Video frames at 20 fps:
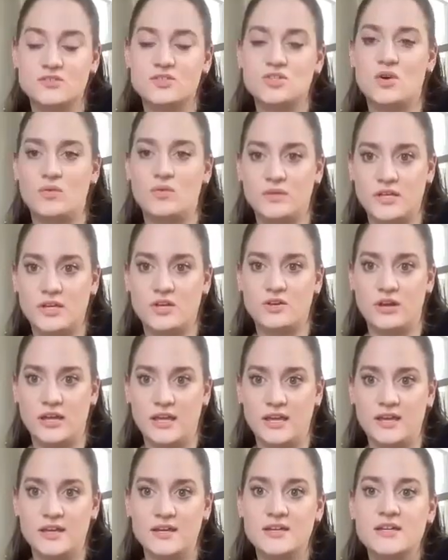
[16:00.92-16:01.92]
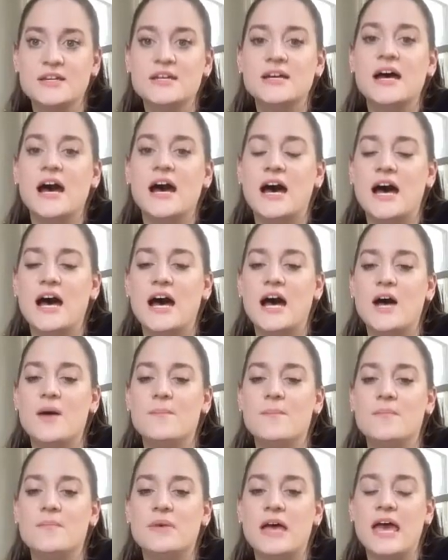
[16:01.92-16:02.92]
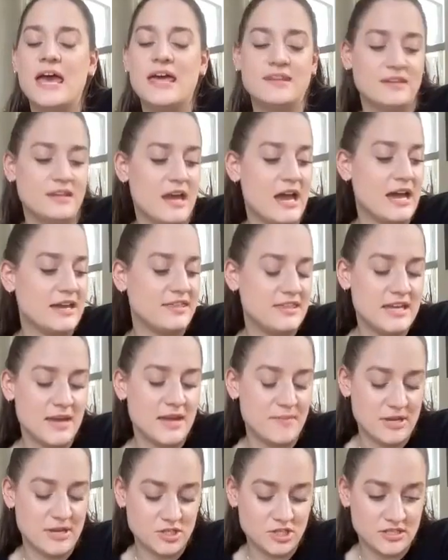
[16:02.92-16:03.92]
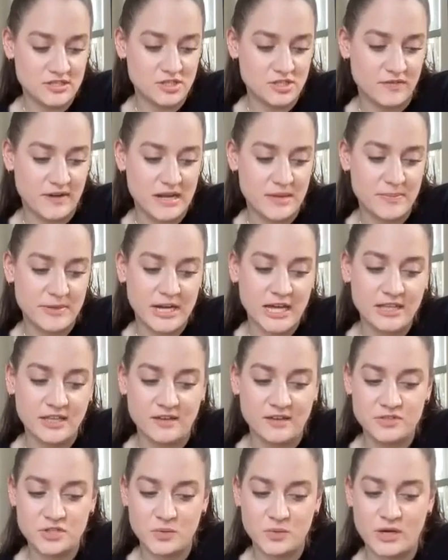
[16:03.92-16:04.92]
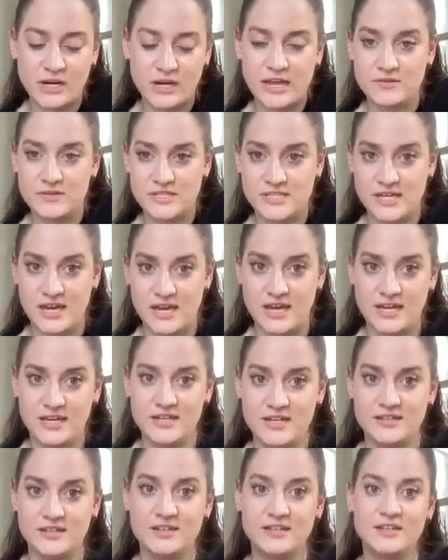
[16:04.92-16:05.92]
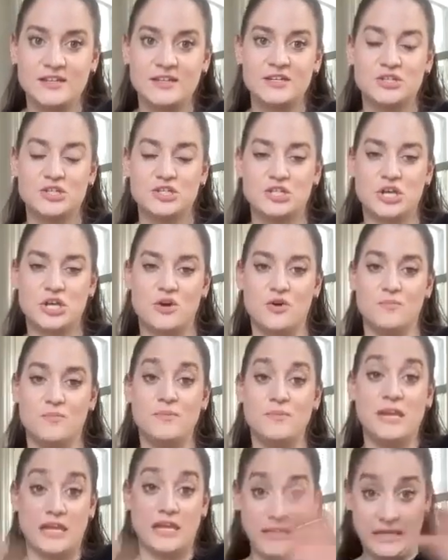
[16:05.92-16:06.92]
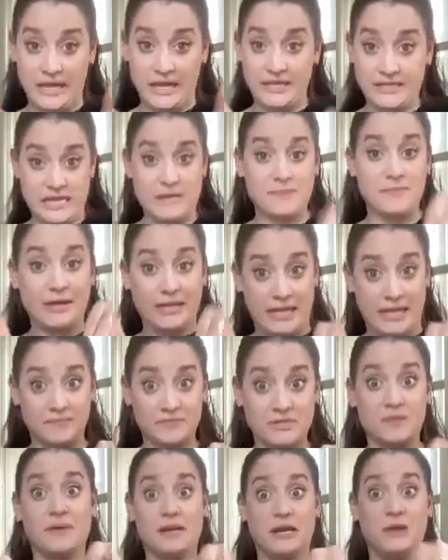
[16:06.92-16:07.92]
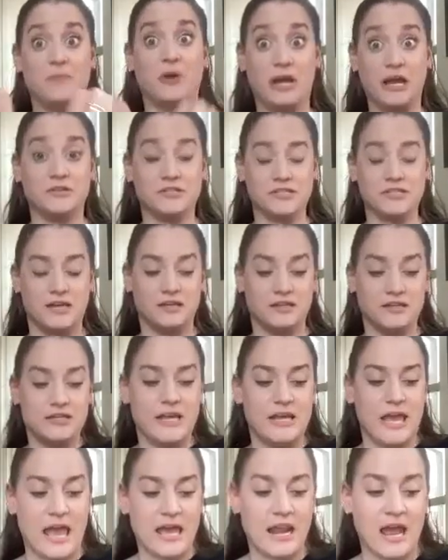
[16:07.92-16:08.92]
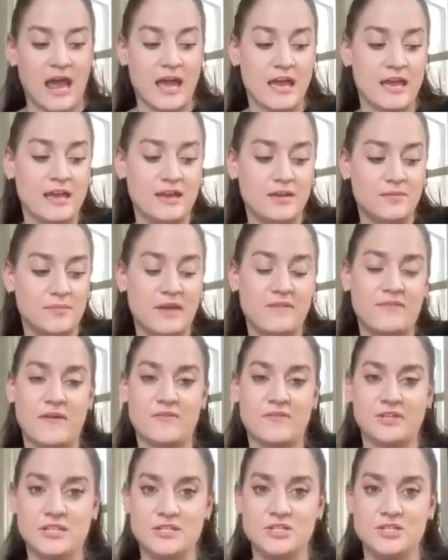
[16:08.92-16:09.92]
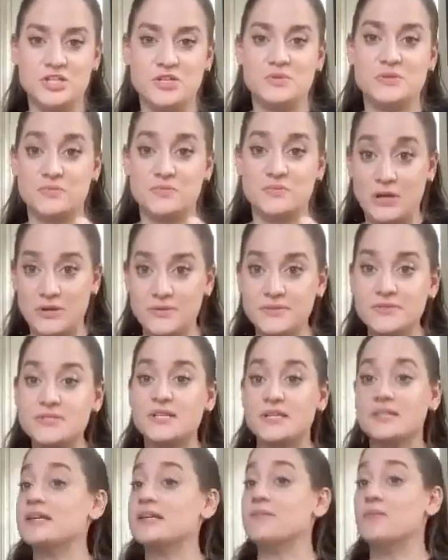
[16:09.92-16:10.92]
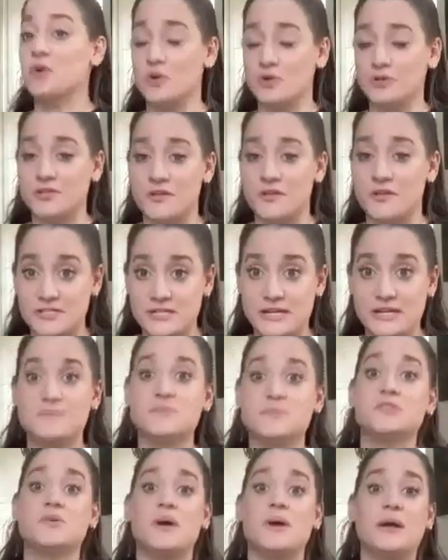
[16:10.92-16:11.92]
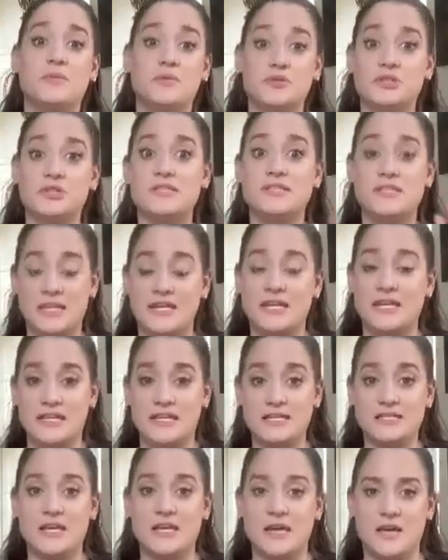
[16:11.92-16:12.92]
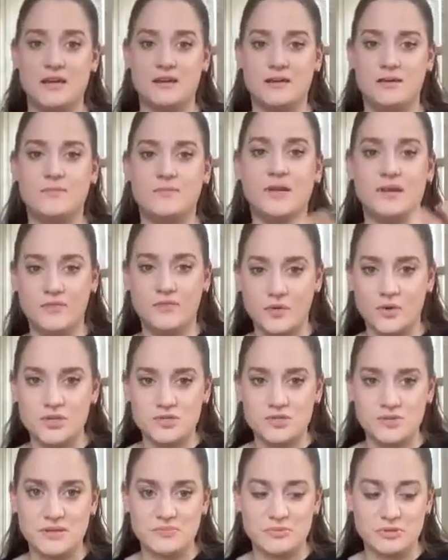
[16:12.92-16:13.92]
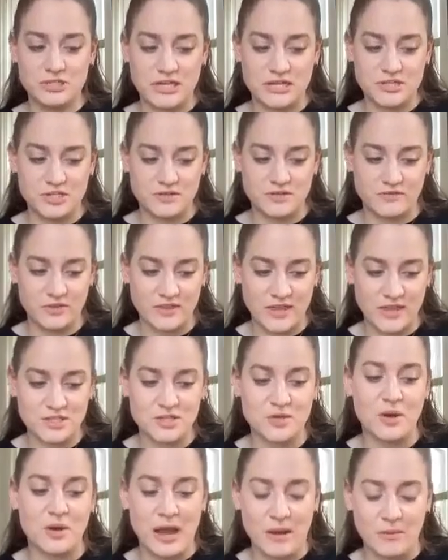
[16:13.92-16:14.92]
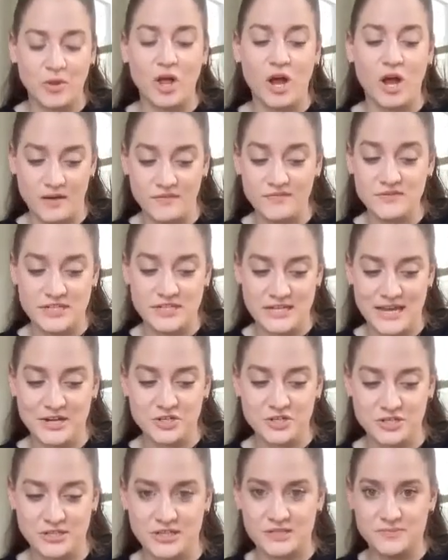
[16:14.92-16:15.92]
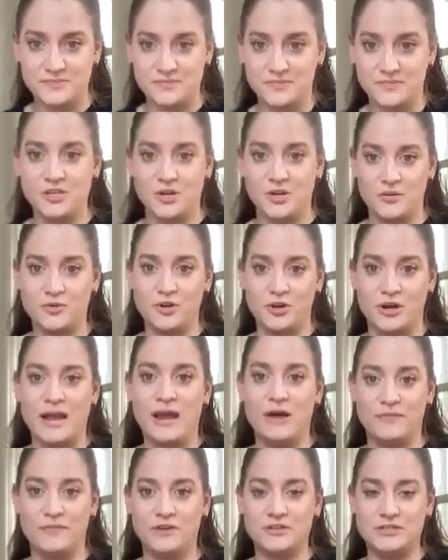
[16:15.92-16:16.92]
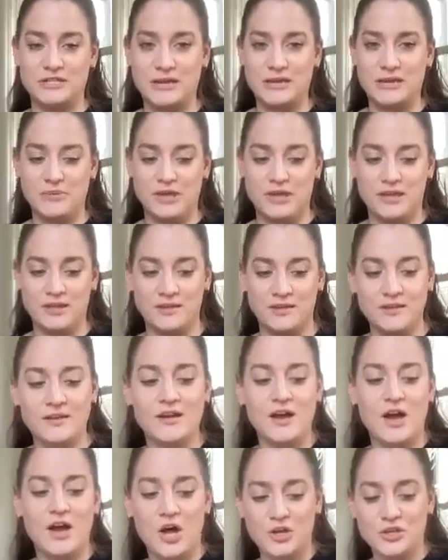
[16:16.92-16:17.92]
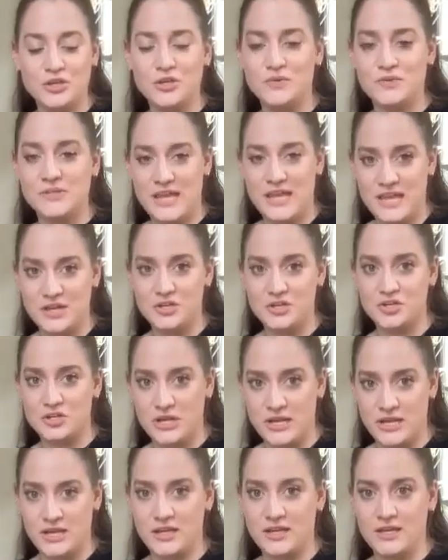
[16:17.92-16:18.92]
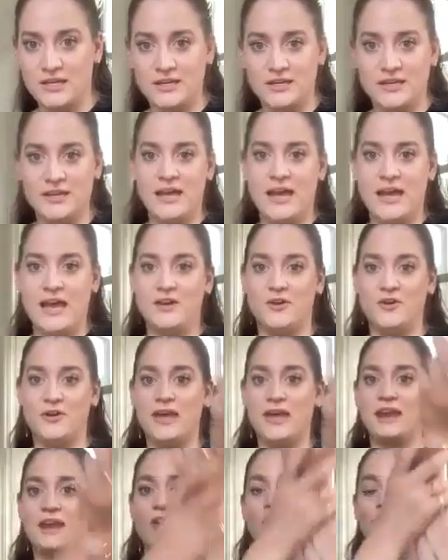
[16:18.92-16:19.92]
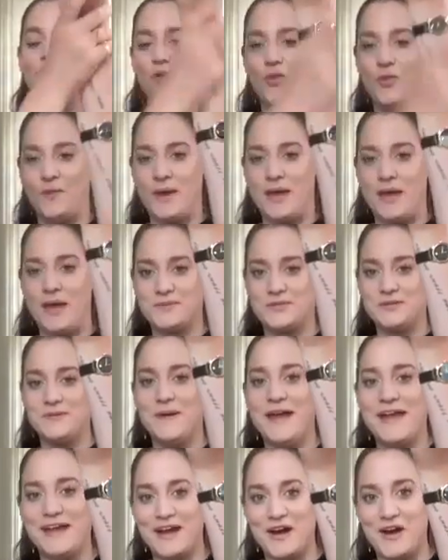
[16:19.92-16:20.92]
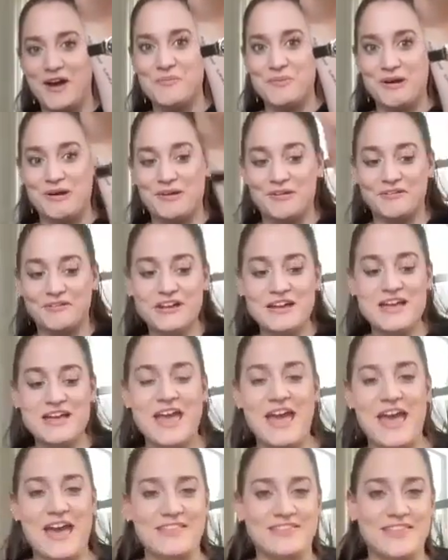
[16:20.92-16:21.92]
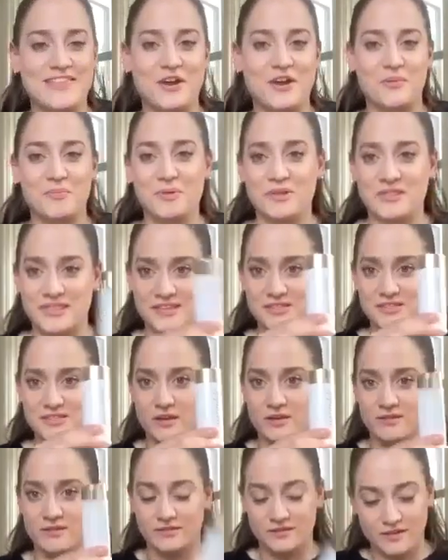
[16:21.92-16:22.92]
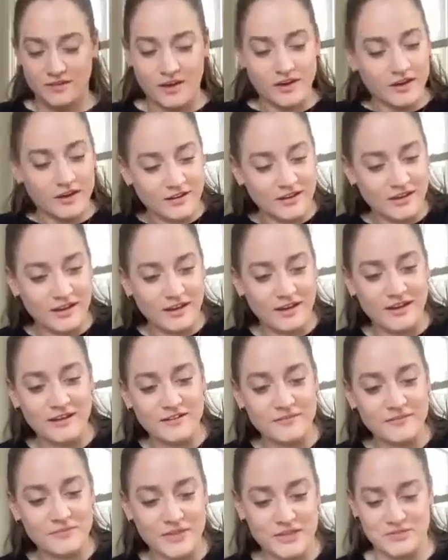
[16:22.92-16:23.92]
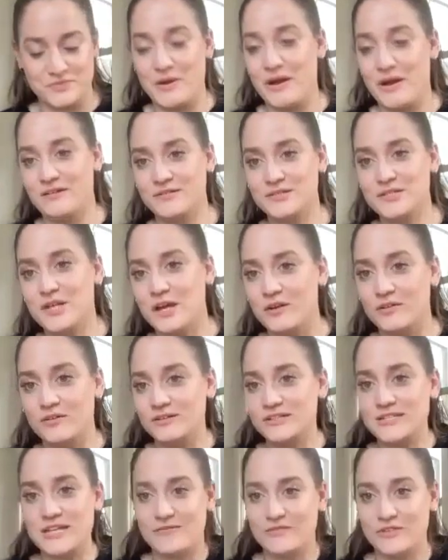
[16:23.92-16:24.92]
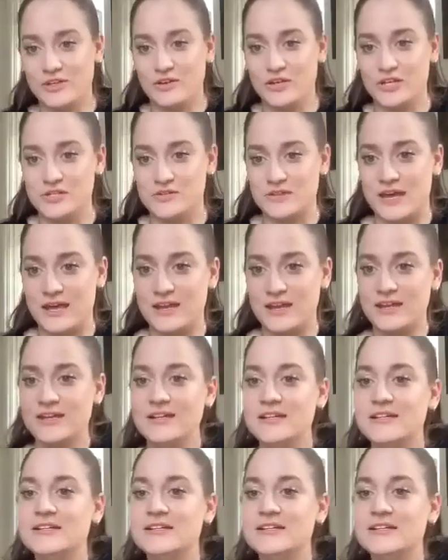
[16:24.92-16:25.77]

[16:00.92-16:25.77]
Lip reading: totally agree. And I think I mentioned this already, but I love to work outside. So meaning like I'll take my laptop and I work outside. And my favorite thing to do is roast because I'm cold all the time. So I will just sit in the sun, but of course you need protection for that. So I will often actually, you're out there typing, I'll use hand drink and I'll get it all the way up to my elbow. And then I'll put this on as well. So definitely you can do that.